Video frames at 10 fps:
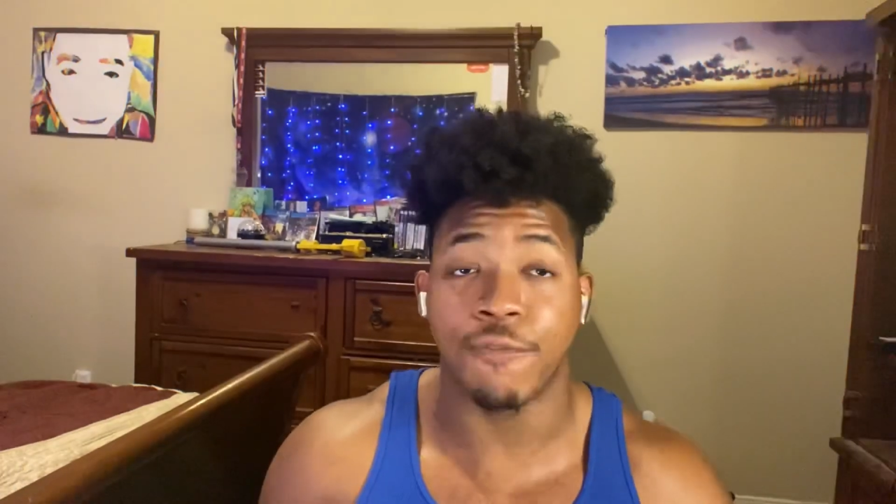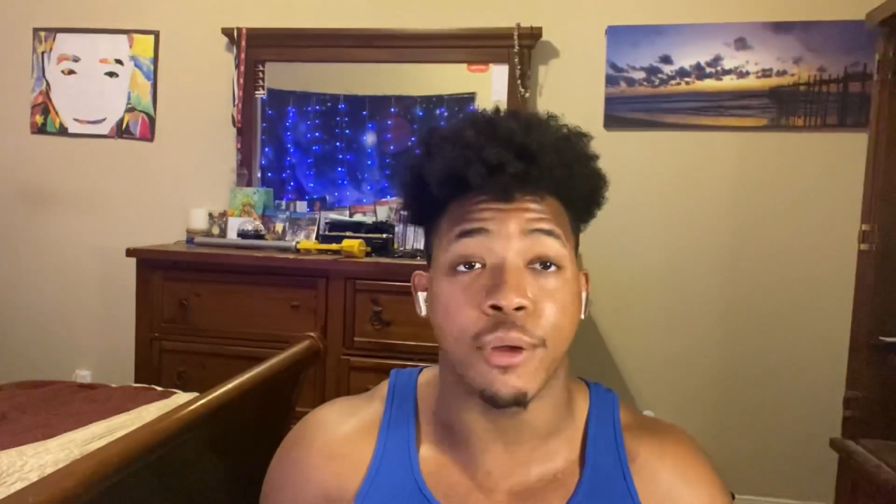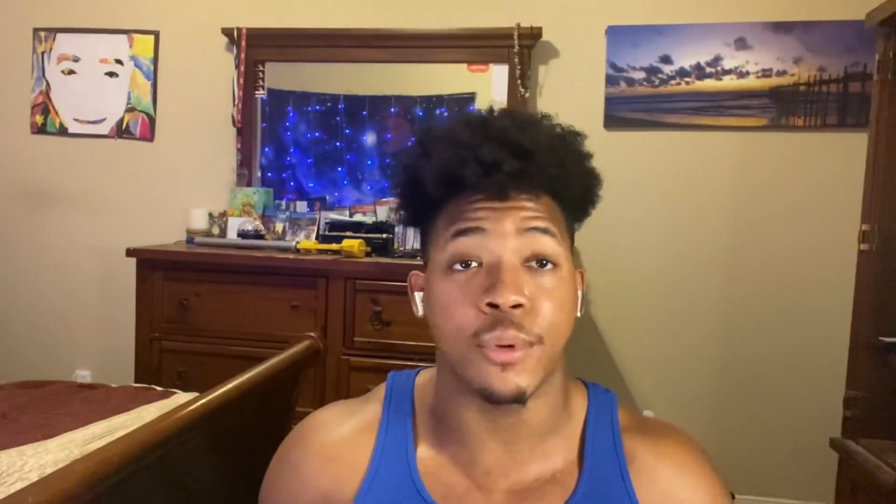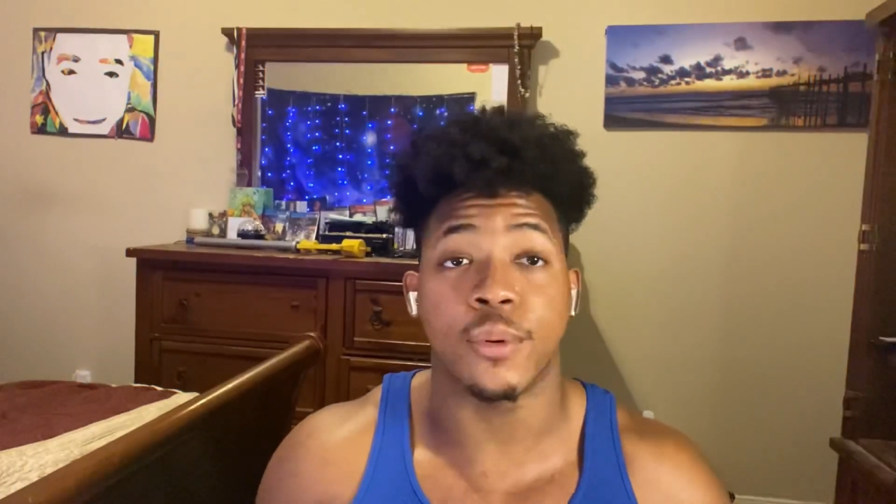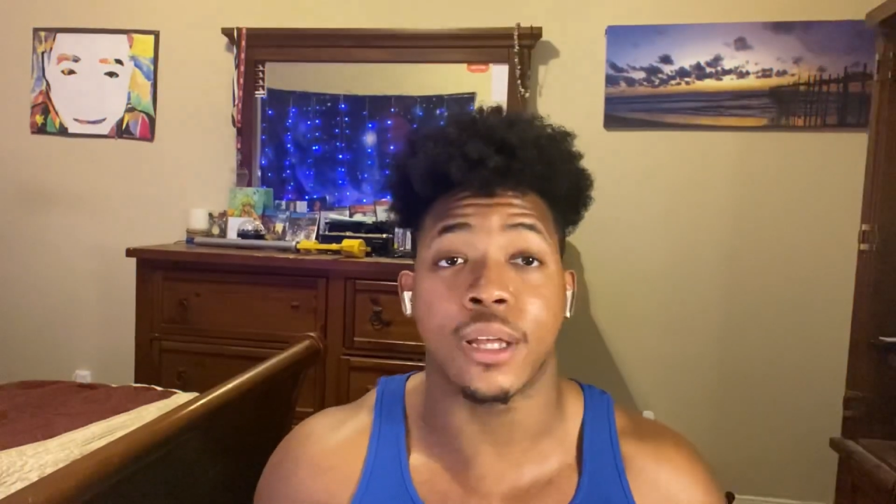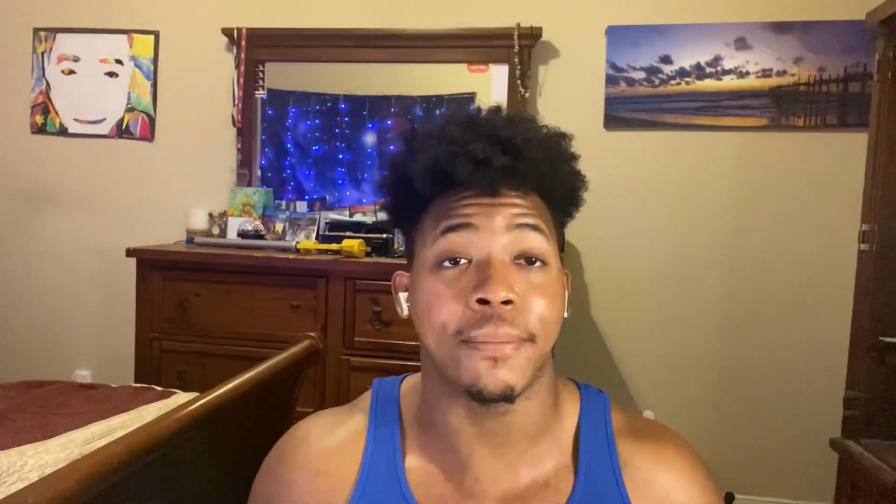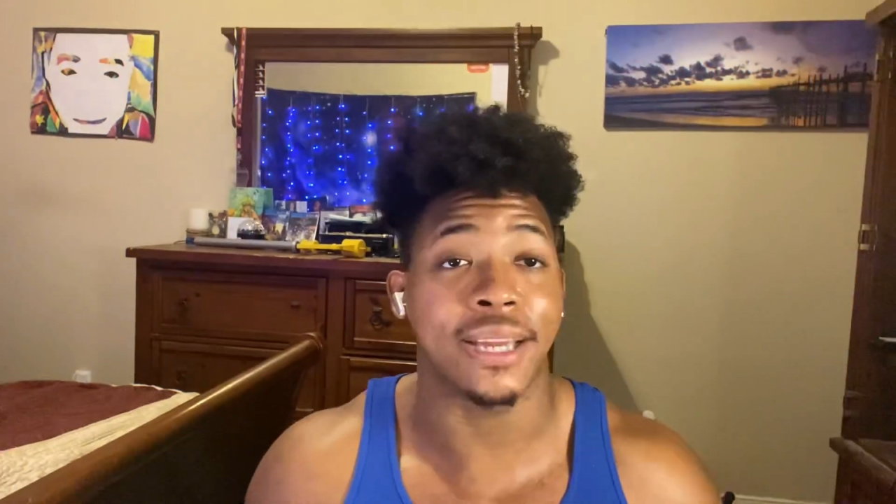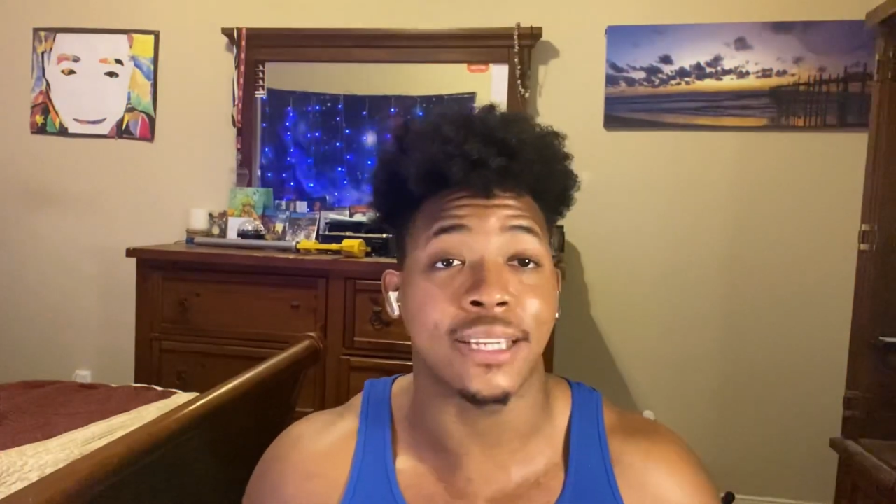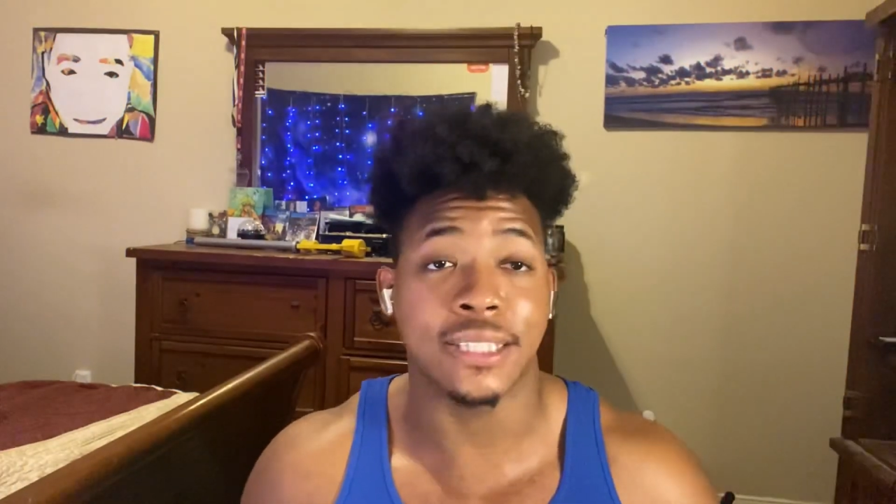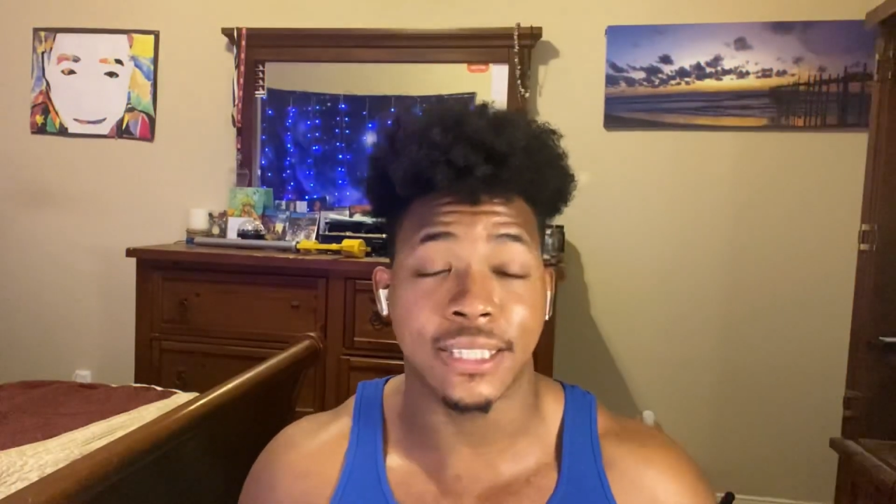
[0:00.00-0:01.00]
film me without my
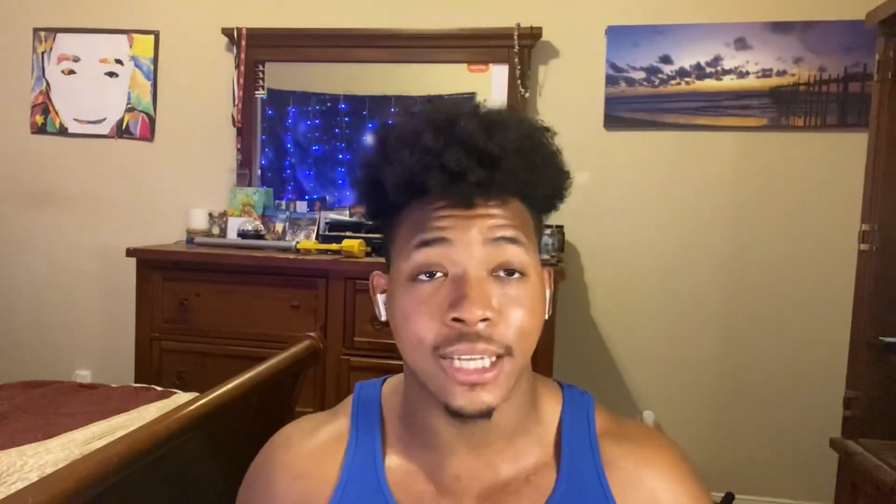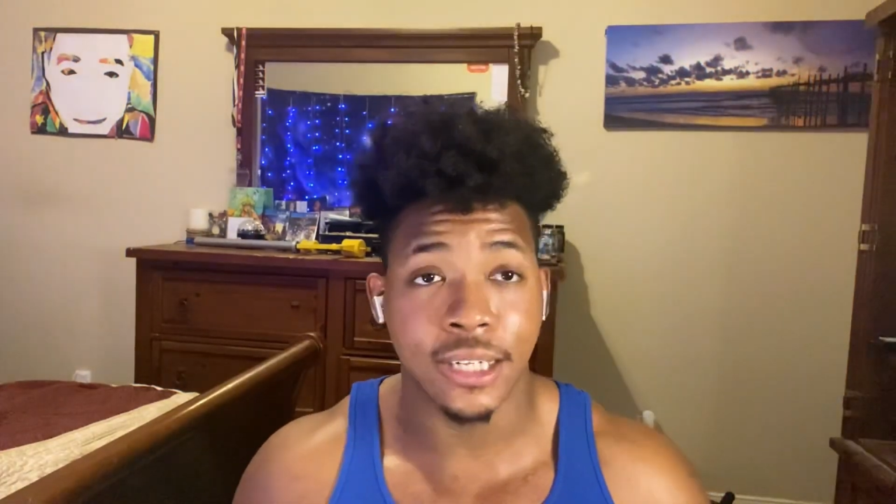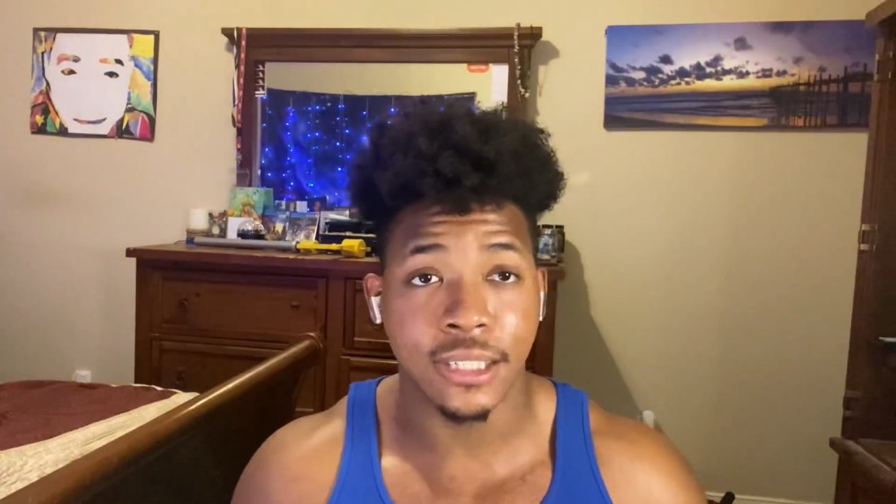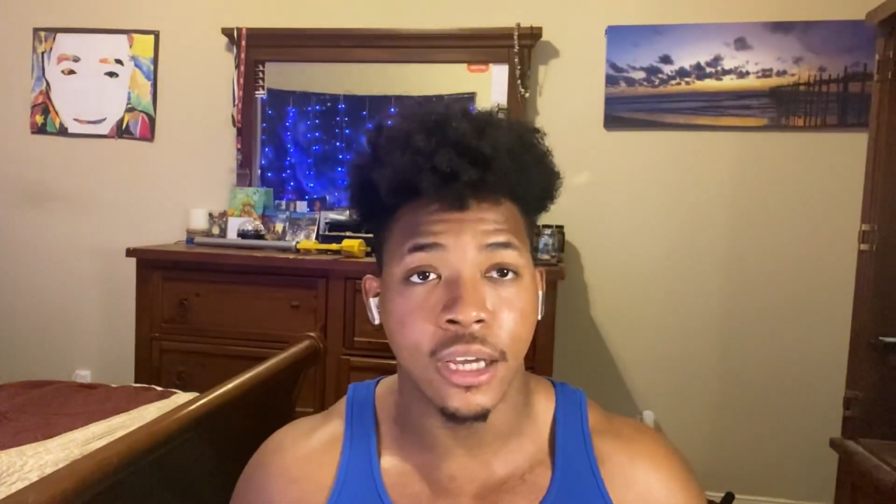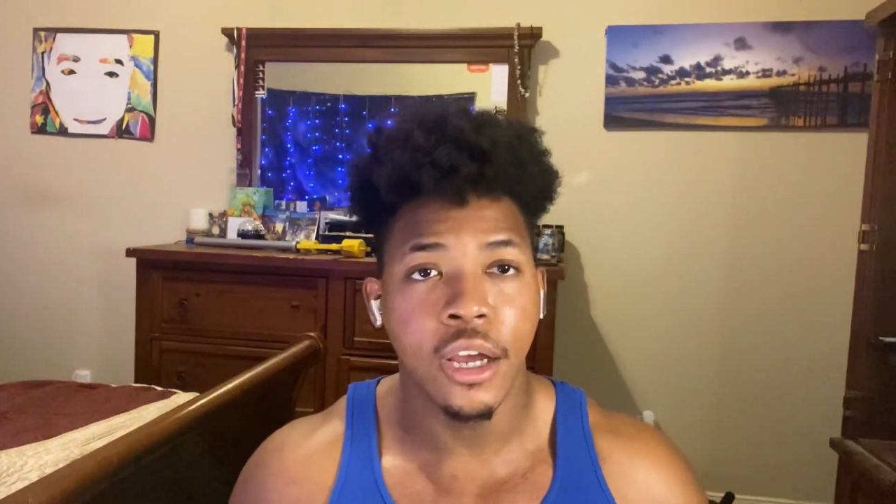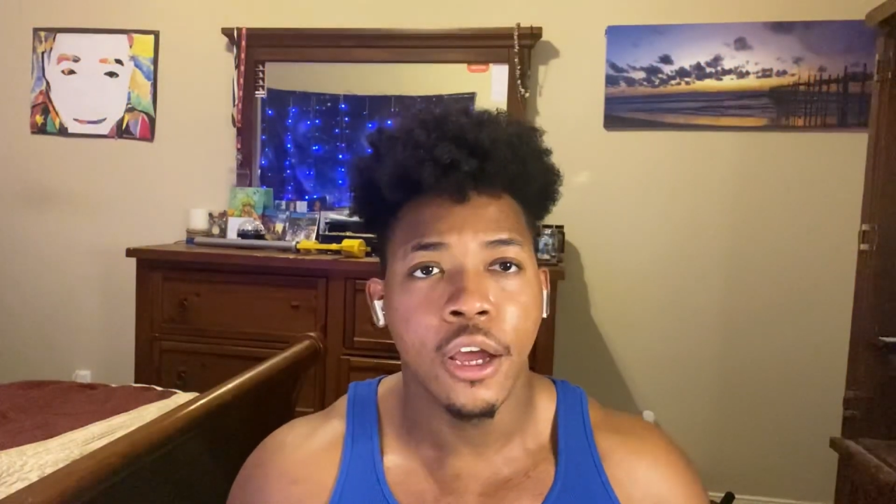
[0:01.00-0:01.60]
consent.